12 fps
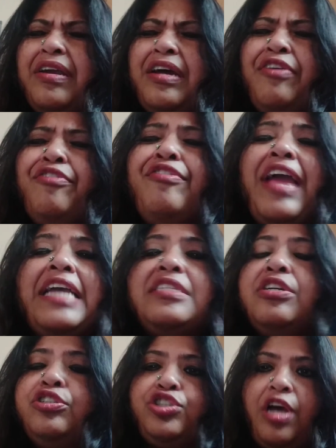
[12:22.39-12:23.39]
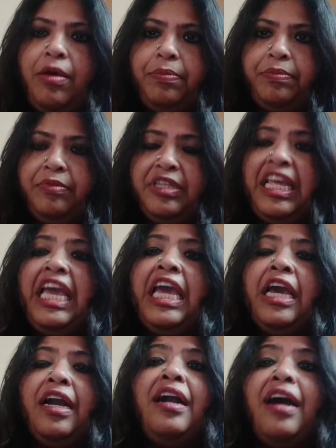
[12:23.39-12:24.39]
razor sharp. They
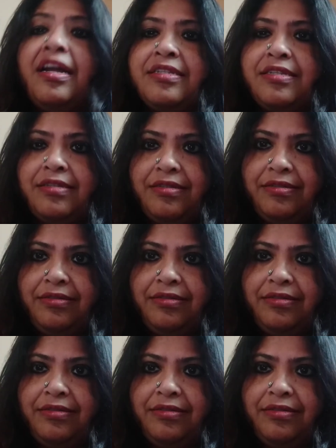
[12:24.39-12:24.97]
cut.